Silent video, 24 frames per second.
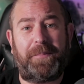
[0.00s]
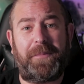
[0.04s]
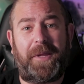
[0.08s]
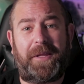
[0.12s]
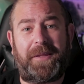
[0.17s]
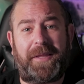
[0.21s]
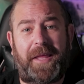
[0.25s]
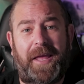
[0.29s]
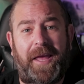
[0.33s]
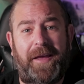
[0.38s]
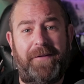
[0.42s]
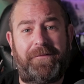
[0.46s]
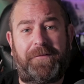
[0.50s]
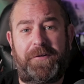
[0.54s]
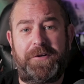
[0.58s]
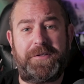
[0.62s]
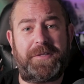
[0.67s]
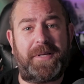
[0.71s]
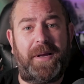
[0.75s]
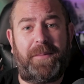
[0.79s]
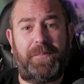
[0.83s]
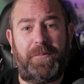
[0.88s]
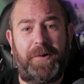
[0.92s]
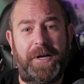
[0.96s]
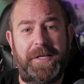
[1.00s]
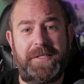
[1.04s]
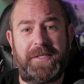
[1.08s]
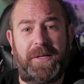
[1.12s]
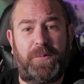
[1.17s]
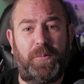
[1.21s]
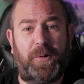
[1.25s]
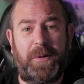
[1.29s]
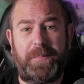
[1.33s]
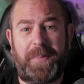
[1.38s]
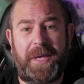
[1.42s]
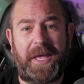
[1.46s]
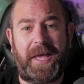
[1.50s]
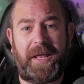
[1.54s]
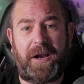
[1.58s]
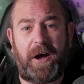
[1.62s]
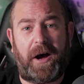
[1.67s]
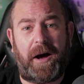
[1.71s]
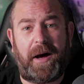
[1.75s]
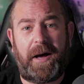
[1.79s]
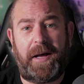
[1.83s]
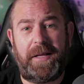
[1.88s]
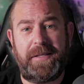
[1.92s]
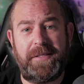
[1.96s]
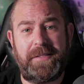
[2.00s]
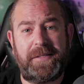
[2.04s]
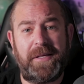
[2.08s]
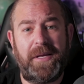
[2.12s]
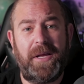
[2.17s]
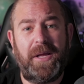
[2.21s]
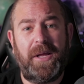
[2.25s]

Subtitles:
that they, for some reason, would be at odds